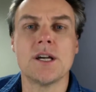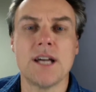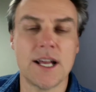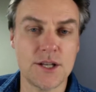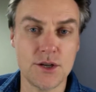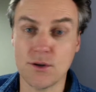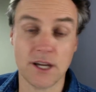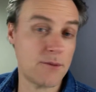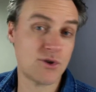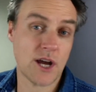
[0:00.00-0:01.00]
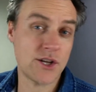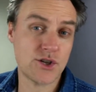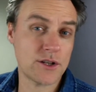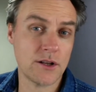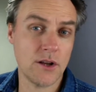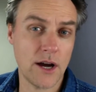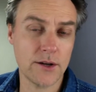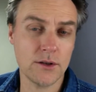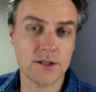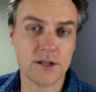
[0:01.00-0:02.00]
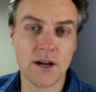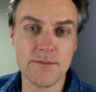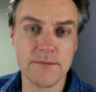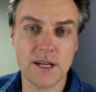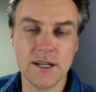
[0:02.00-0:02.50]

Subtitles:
and you keep changing the line all the time,